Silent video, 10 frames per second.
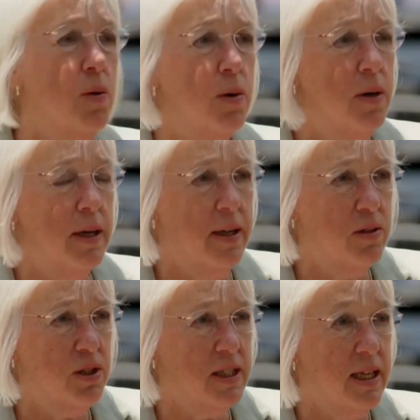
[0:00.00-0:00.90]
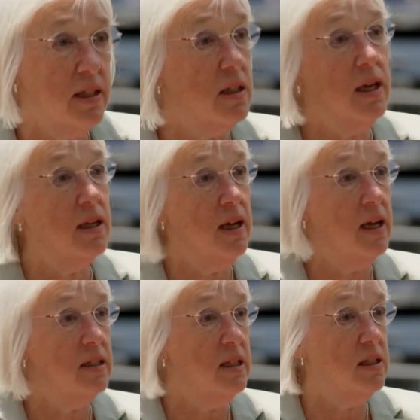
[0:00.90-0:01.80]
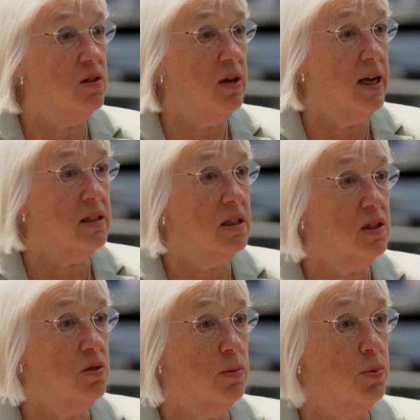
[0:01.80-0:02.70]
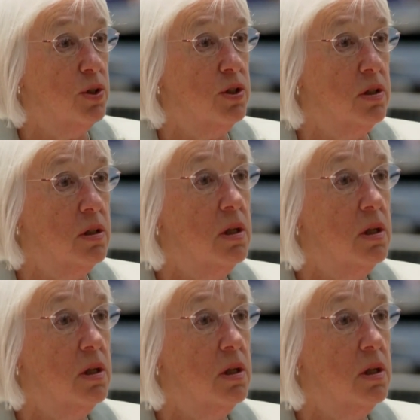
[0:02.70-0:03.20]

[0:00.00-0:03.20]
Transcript: or another state that it has easier access to abortion.